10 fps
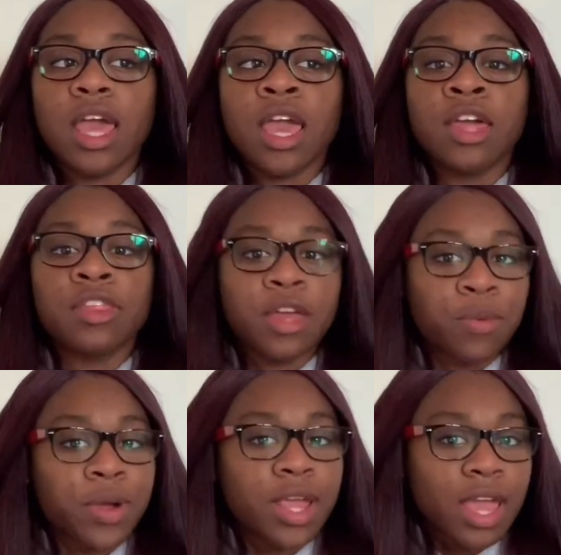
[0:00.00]
And they
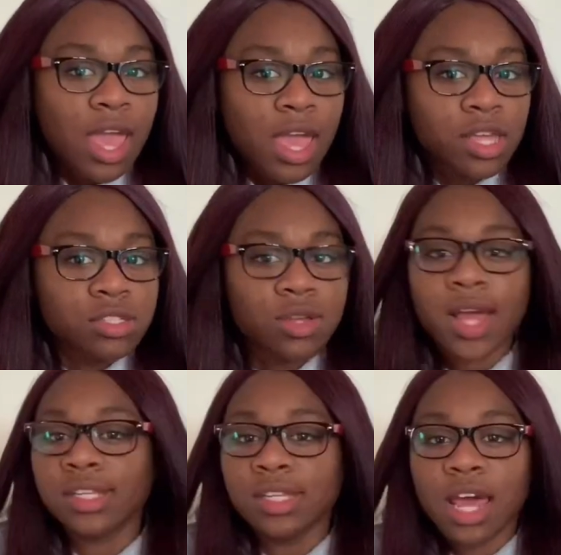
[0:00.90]
were gay. So
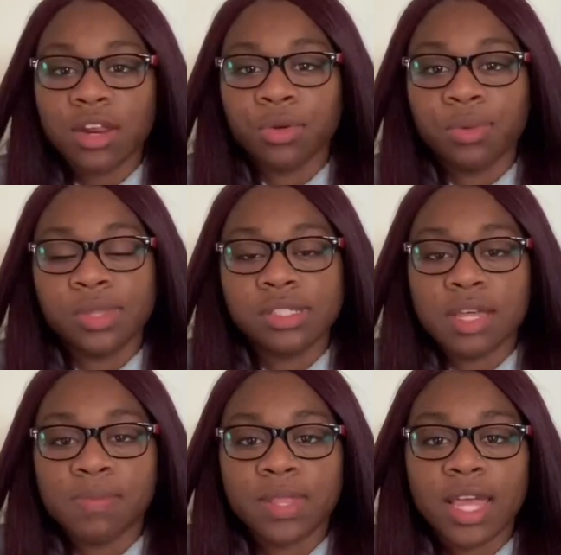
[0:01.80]
I did not agree with the
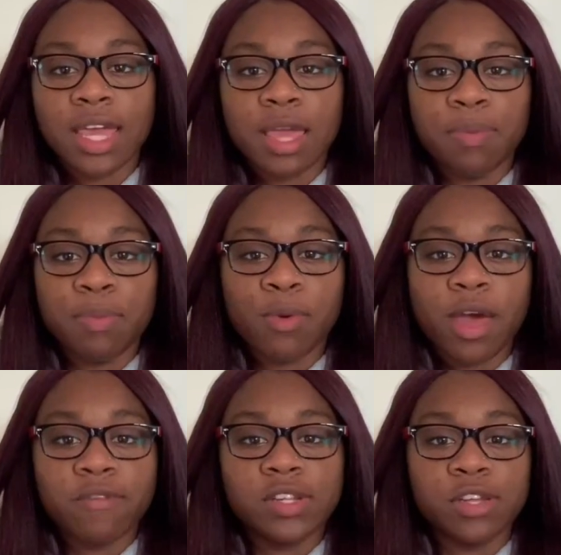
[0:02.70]
statement that gay people
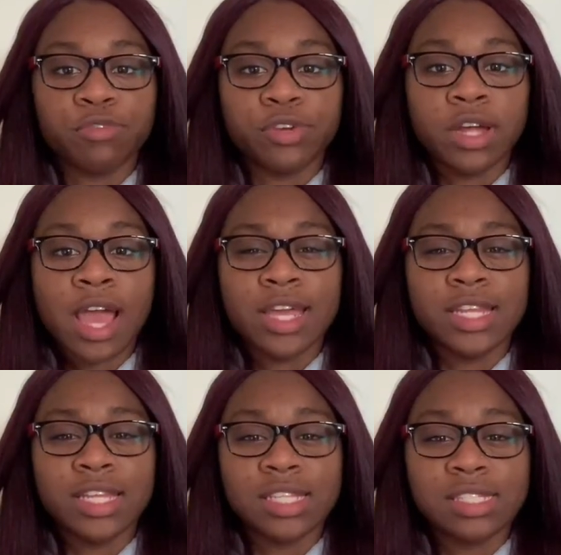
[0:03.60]
have a different
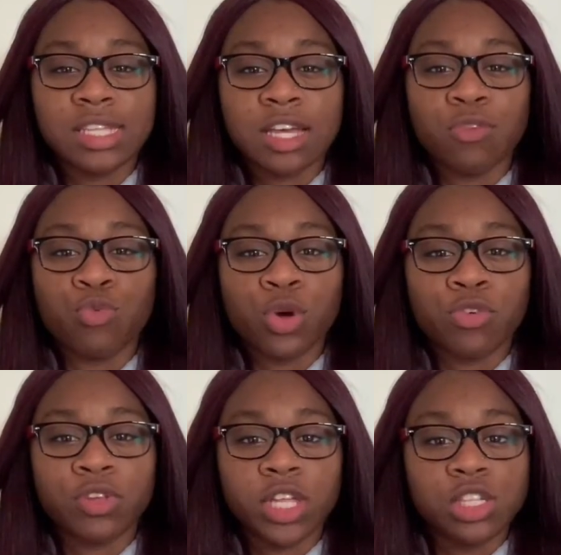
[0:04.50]
idealistic of what
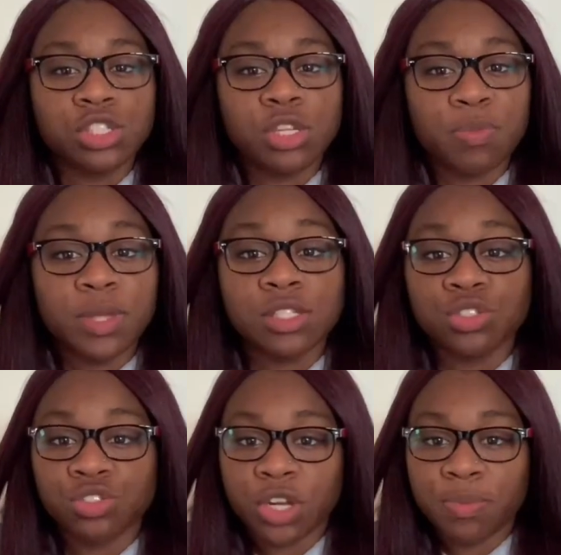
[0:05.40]
a relationship is
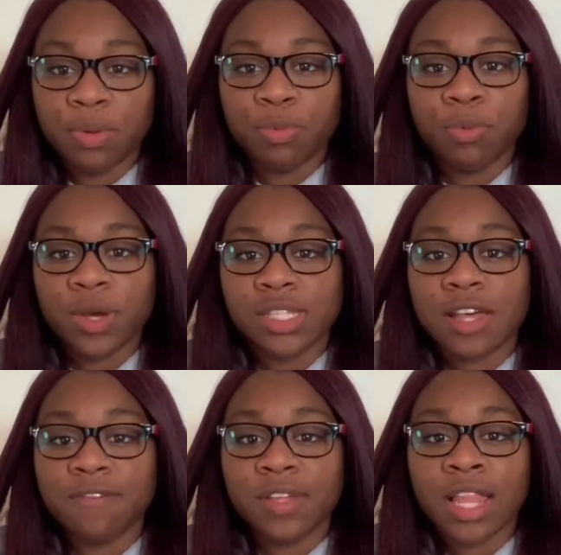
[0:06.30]
than straight people, because
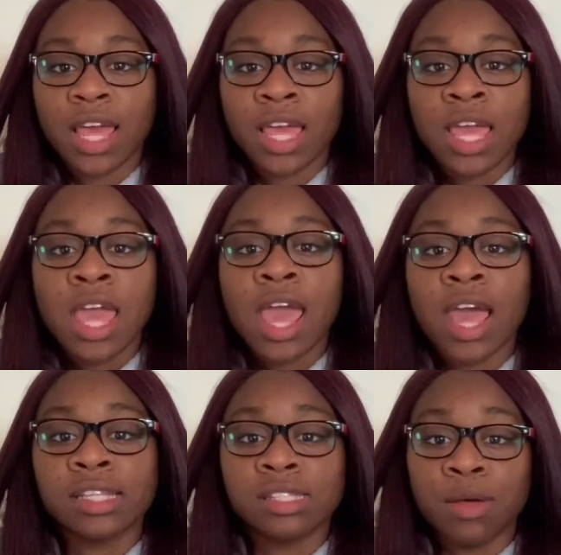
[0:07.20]
I feel like
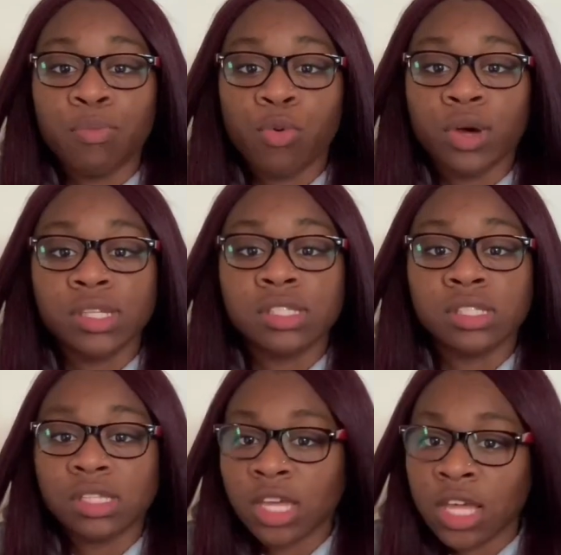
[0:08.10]
at some points
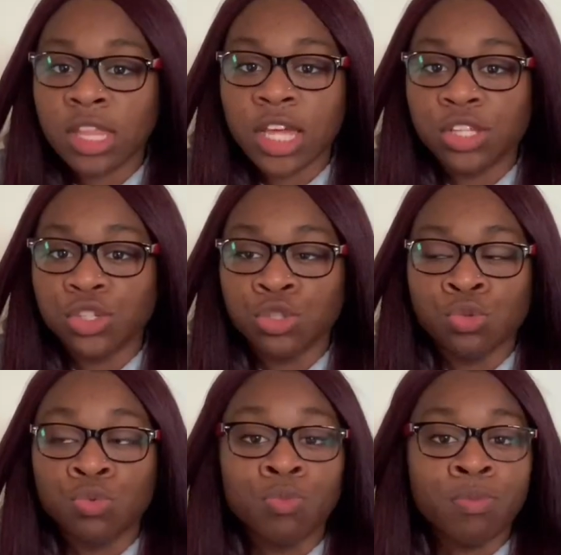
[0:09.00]
they
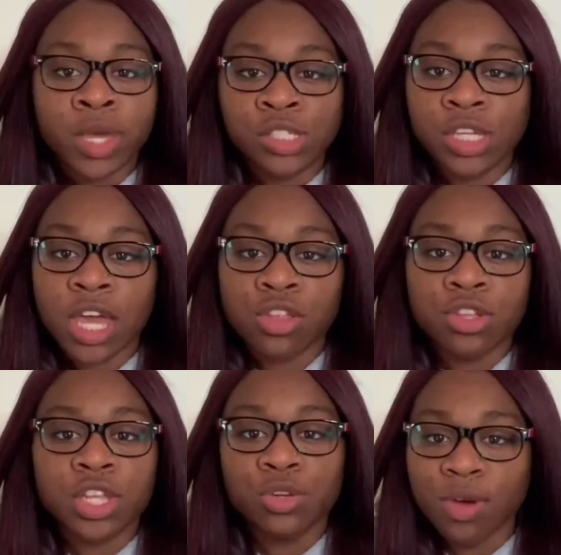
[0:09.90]
do mesh together
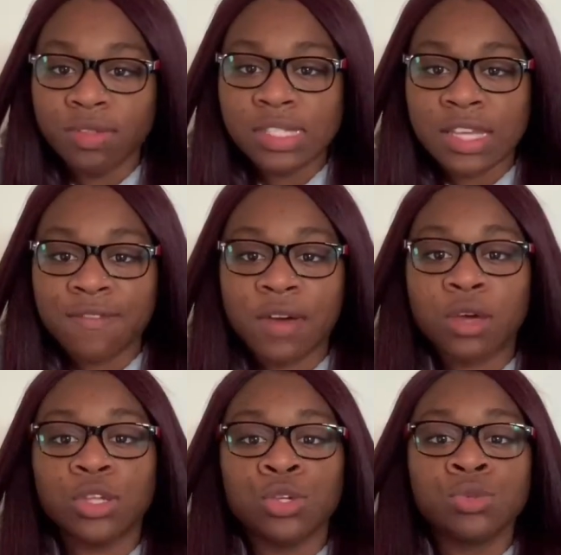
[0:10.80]
and they do have the same
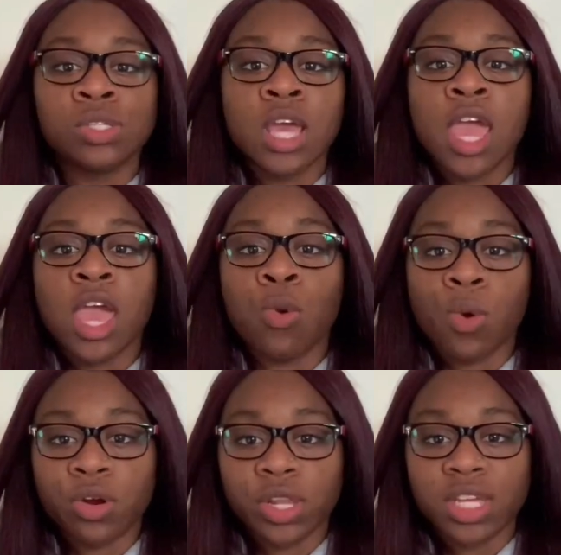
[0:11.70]
values and
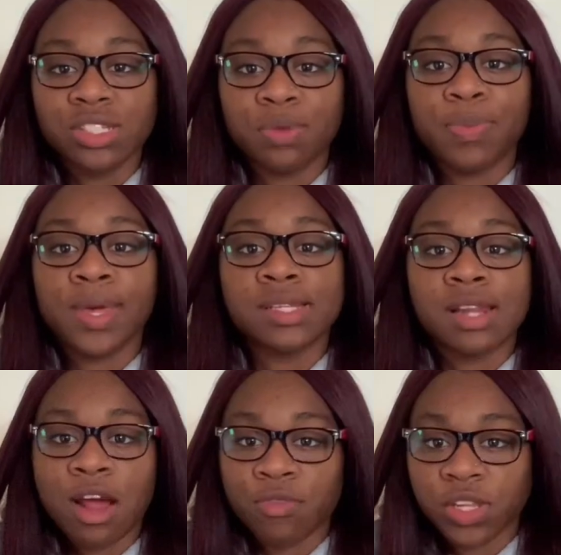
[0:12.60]
what a relationship is
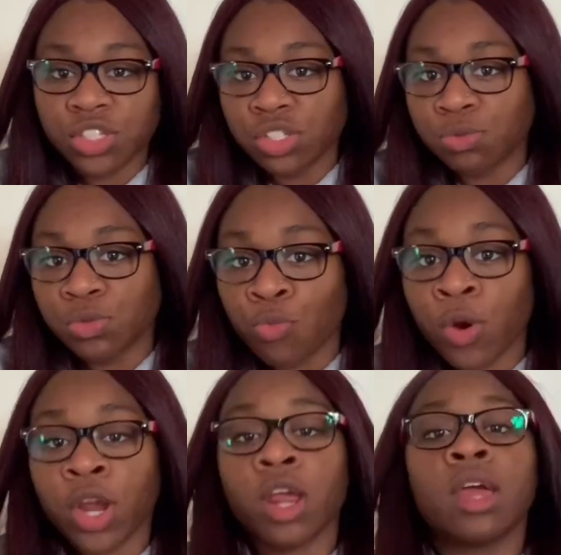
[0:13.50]
and how a relationship should work.